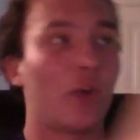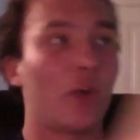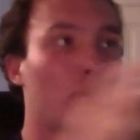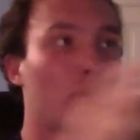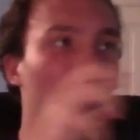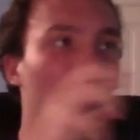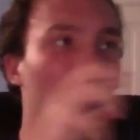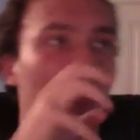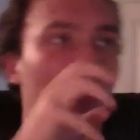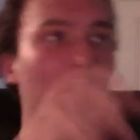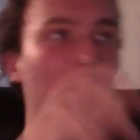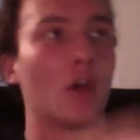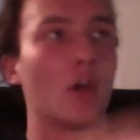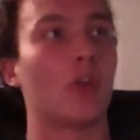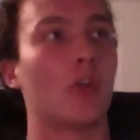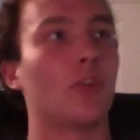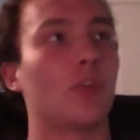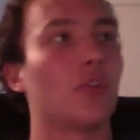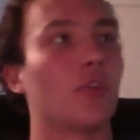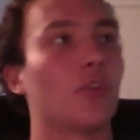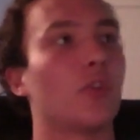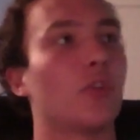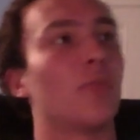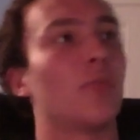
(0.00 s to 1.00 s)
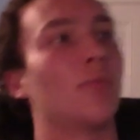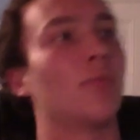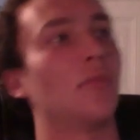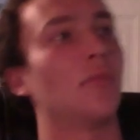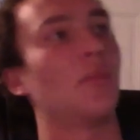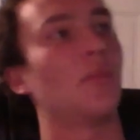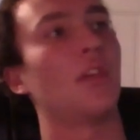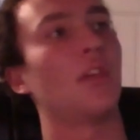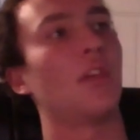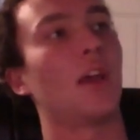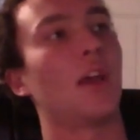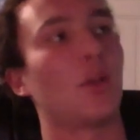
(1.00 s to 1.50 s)
know if
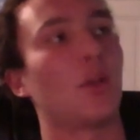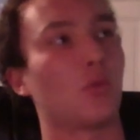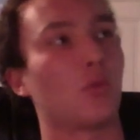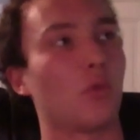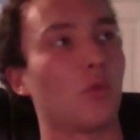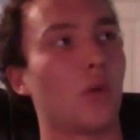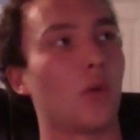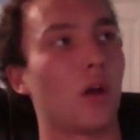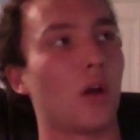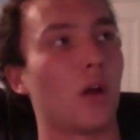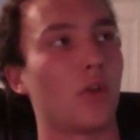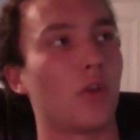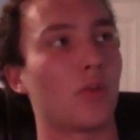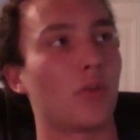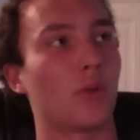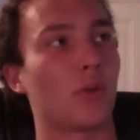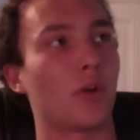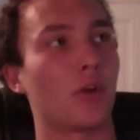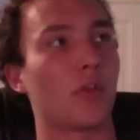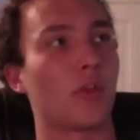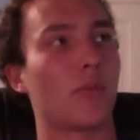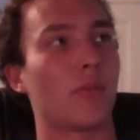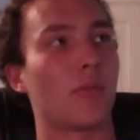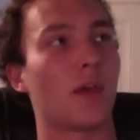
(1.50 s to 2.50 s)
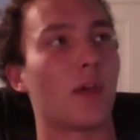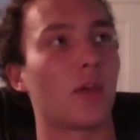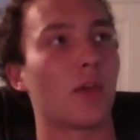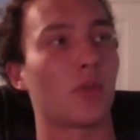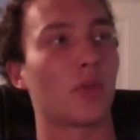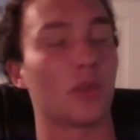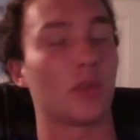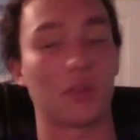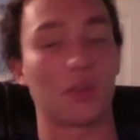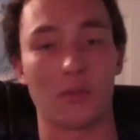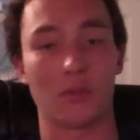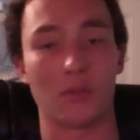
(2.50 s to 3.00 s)
the actual under part of the mesh,
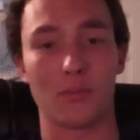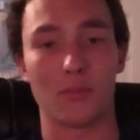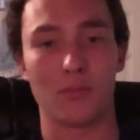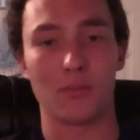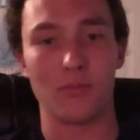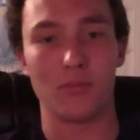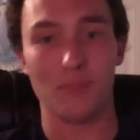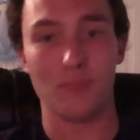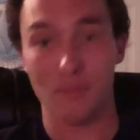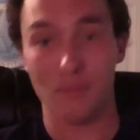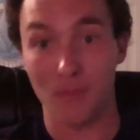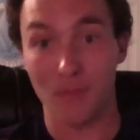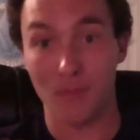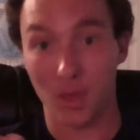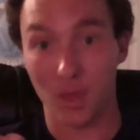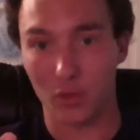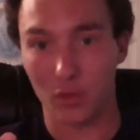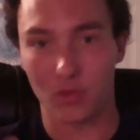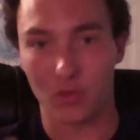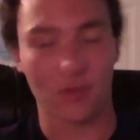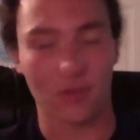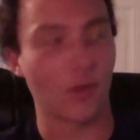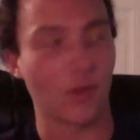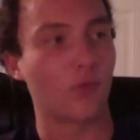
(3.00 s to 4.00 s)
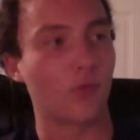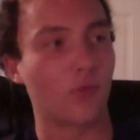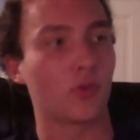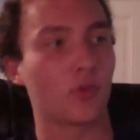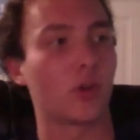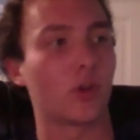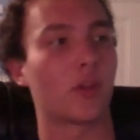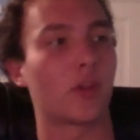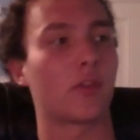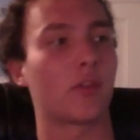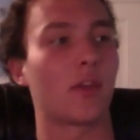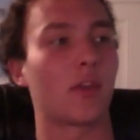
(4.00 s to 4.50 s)
like the mesh itself, should I
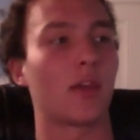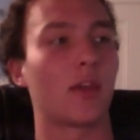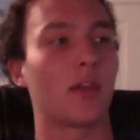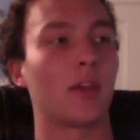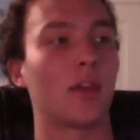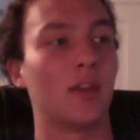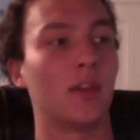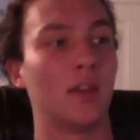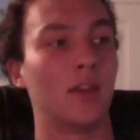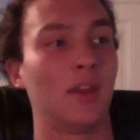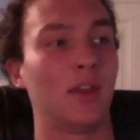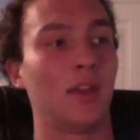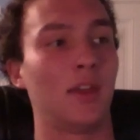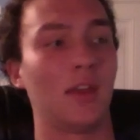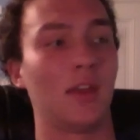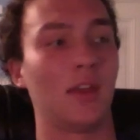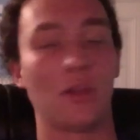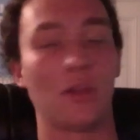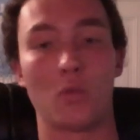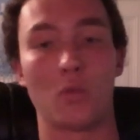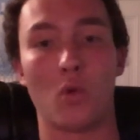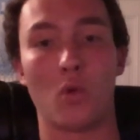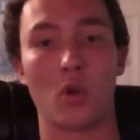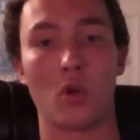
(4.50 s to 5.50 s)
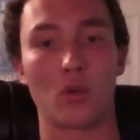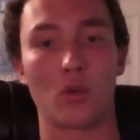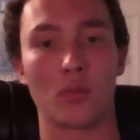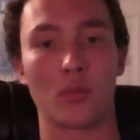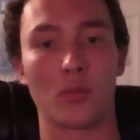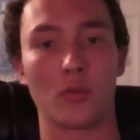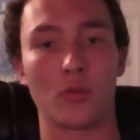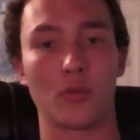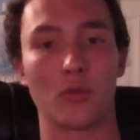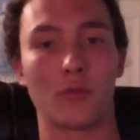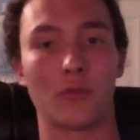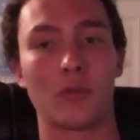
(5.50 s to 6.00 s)
say, is
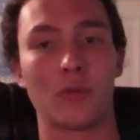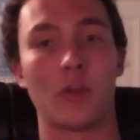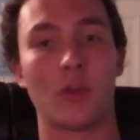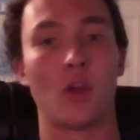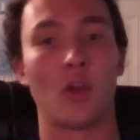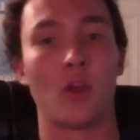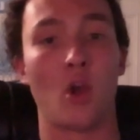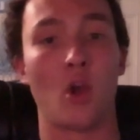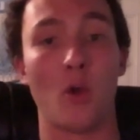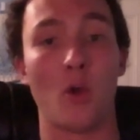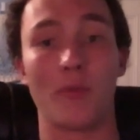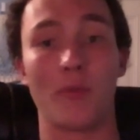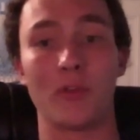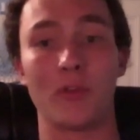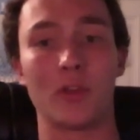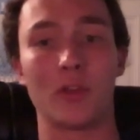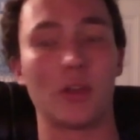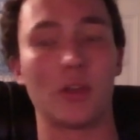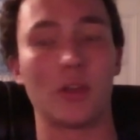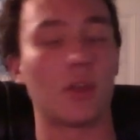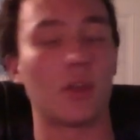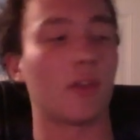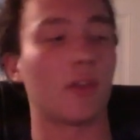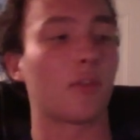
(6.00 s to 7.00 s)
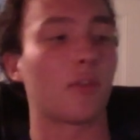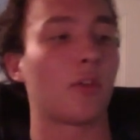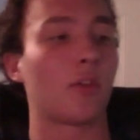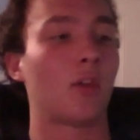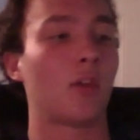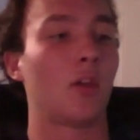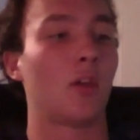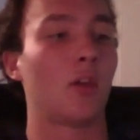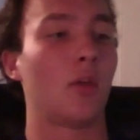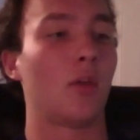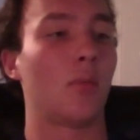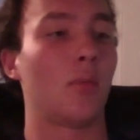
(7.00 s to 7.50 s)
waterproof. Hopefully it is.
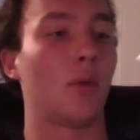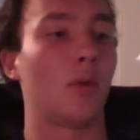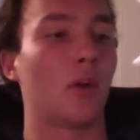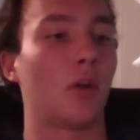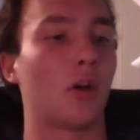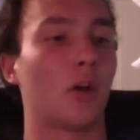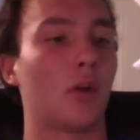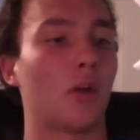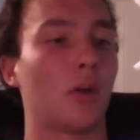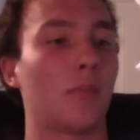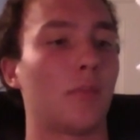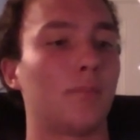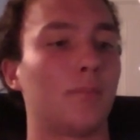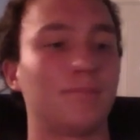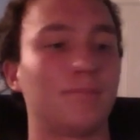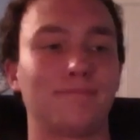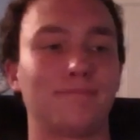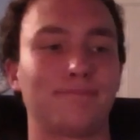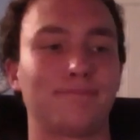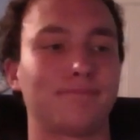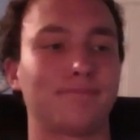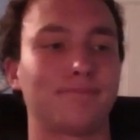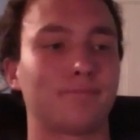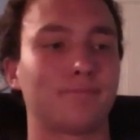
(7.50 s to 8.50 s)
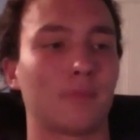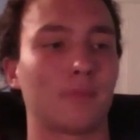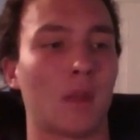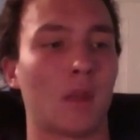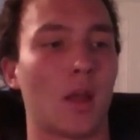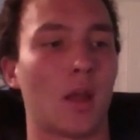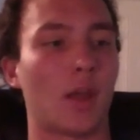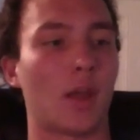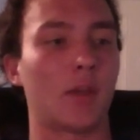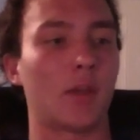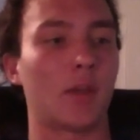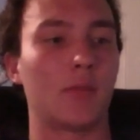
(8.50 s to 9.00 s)
But
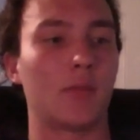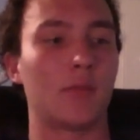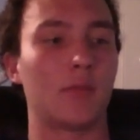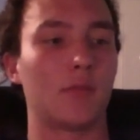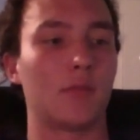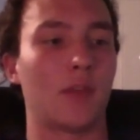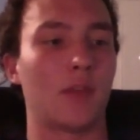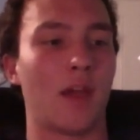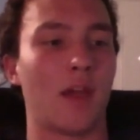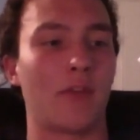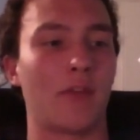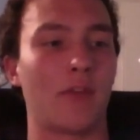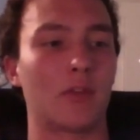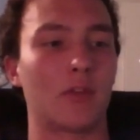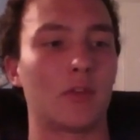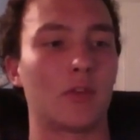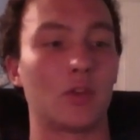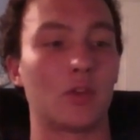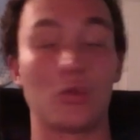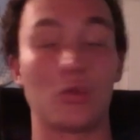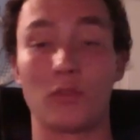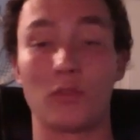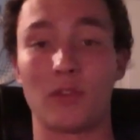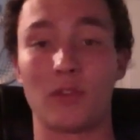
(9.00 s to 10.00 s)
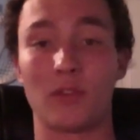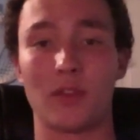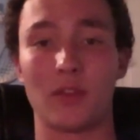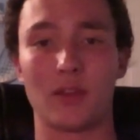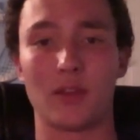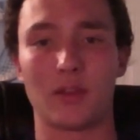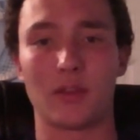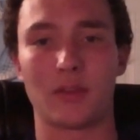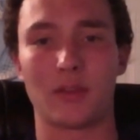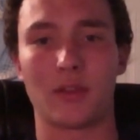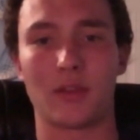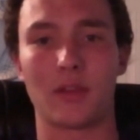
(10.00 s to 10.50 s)
I haven't used it
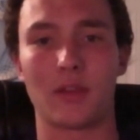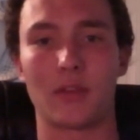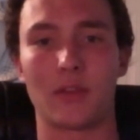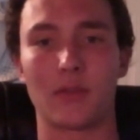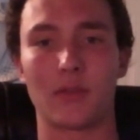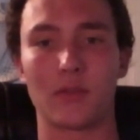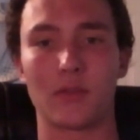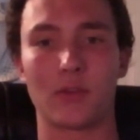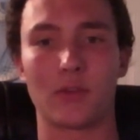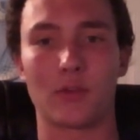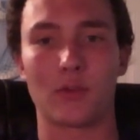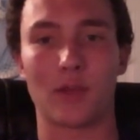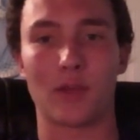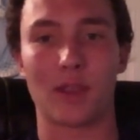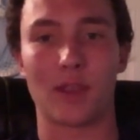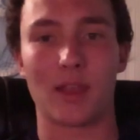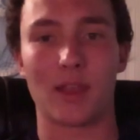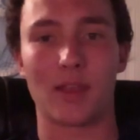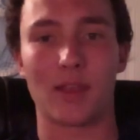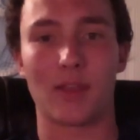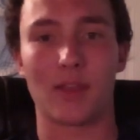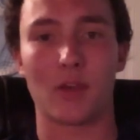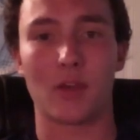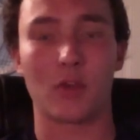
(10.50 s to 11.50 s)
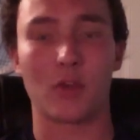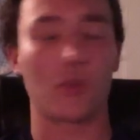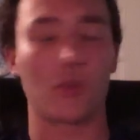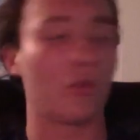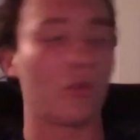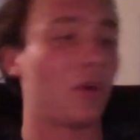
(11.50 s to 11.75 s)
extensively, so I can't tell you.